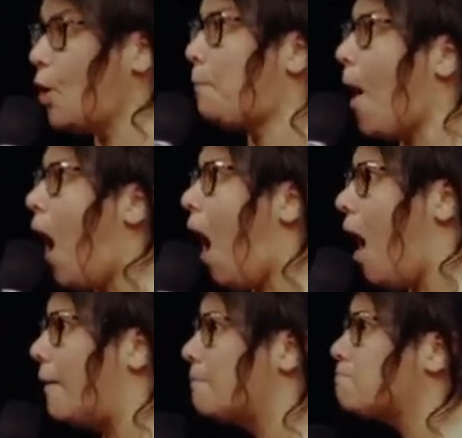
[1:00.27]

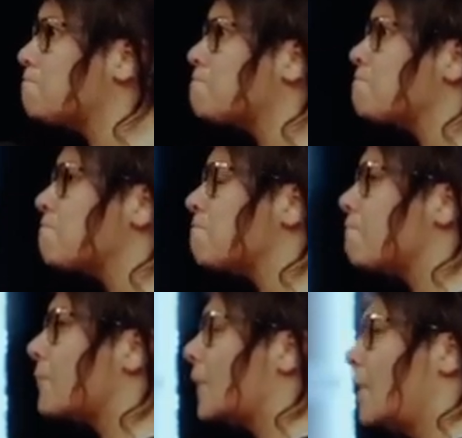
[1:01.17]
Paul.
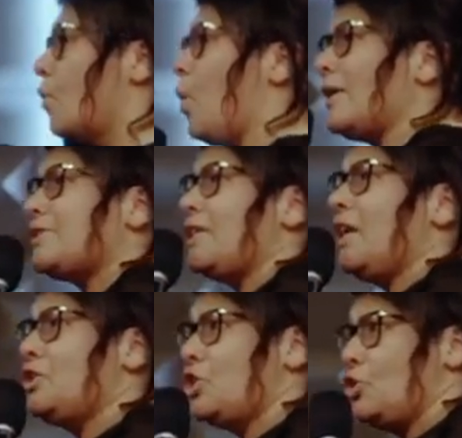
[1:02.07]
What's an
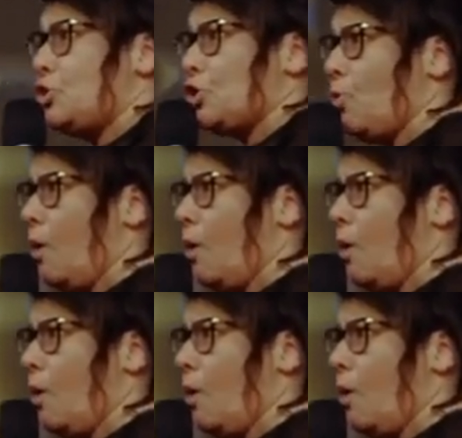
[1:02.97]
unusual